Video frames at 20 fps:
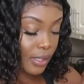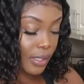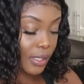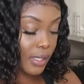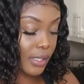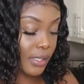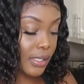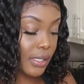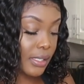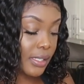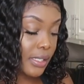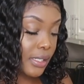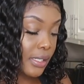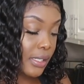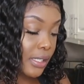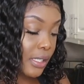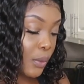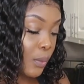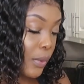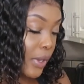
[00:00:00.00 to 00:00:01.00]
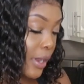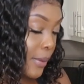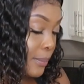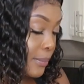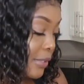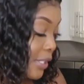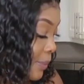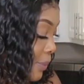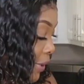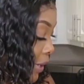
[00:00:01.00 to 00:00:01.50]
consistency when
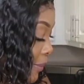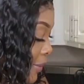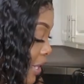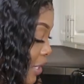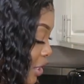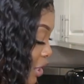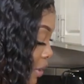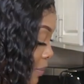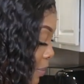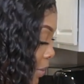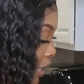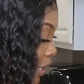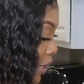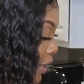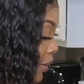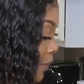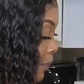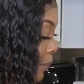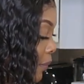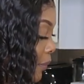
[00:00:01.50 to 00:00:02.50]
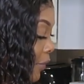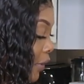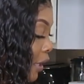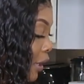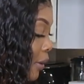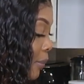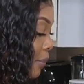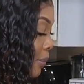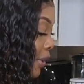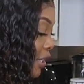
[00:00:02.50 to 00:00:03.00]
I'm dipping my chip in,
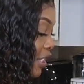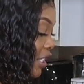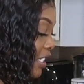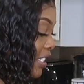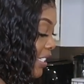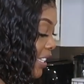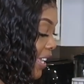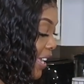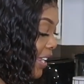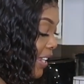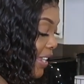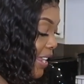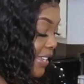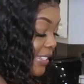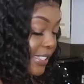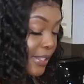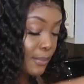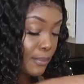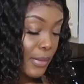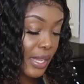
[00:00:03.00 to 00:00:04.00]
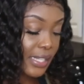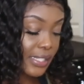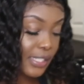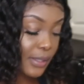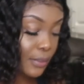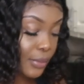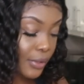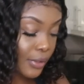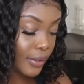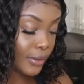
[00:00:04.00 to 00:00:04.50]
but just to get it nice and
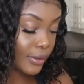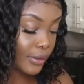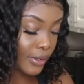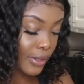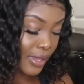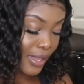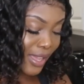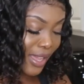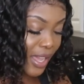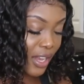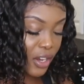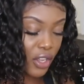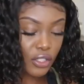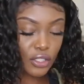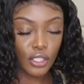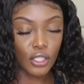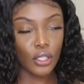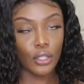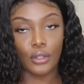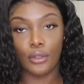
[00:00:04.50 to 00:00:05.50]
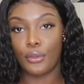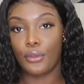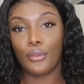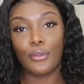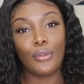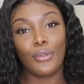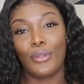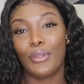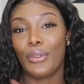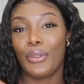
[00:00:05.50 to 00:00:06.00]
mixable. And
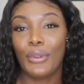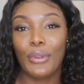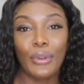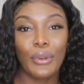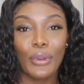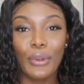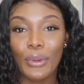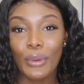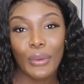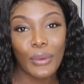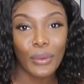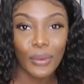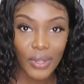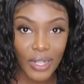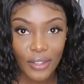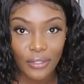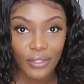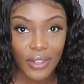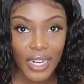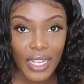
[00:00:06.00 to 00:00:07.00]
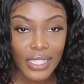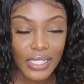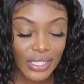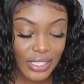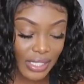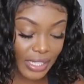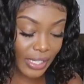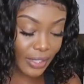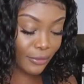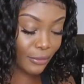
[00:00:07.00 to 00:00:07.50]
also, who don't love
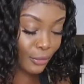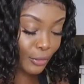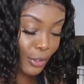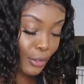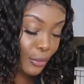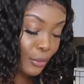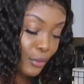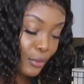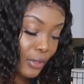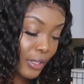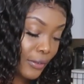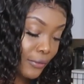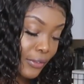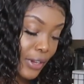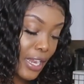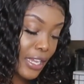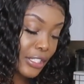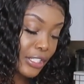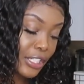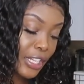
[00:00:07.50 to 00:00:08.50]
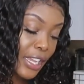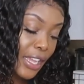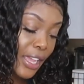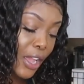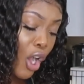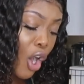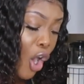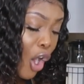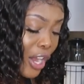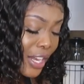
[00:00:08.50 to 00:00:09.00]
ranch? Like, for real, who don't love ranch?
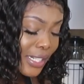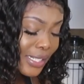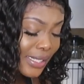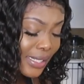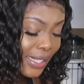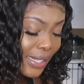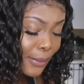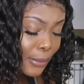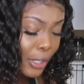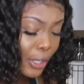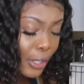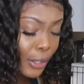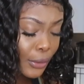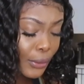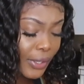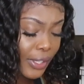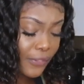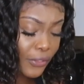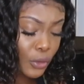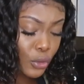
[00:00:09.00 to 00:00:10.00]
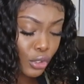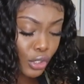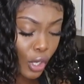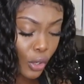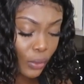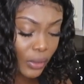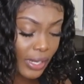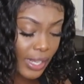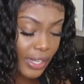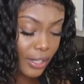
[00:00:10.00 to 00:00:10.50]
Honestly though, if you
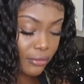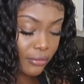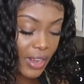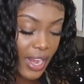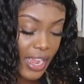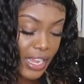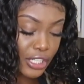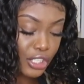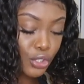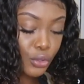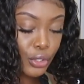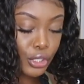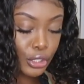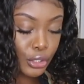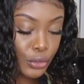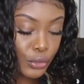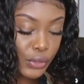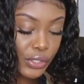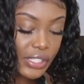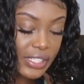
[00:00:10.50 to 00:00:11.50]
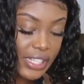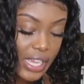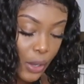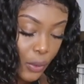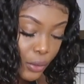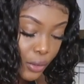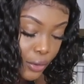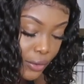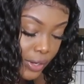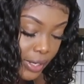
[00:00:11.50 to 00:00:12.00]
don't like ranch, you could use
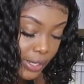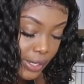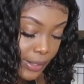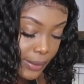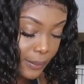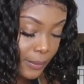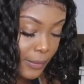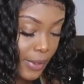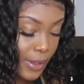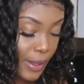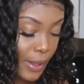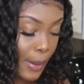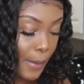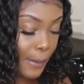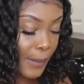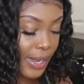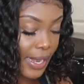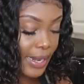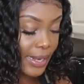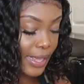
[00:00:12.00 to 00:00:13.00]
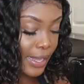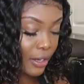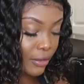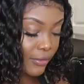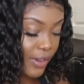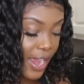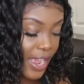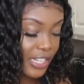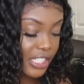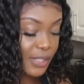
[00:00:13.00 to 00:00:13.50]
sour cream, but I like
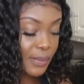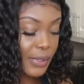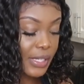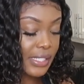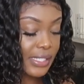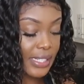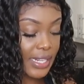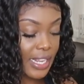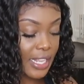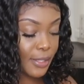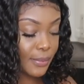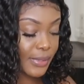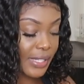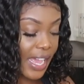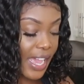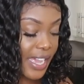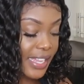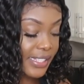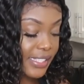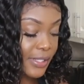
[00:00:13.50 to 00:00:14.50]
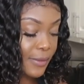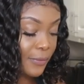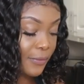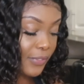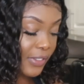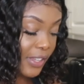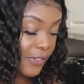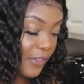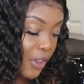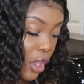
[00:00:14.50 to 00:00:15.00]
ranch because it helps add some
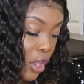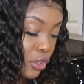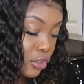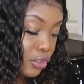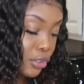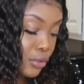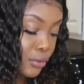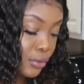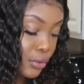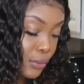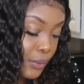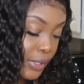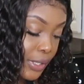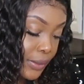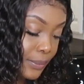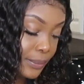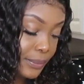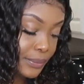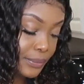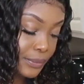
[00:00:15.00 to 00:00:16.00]
flavor also to it.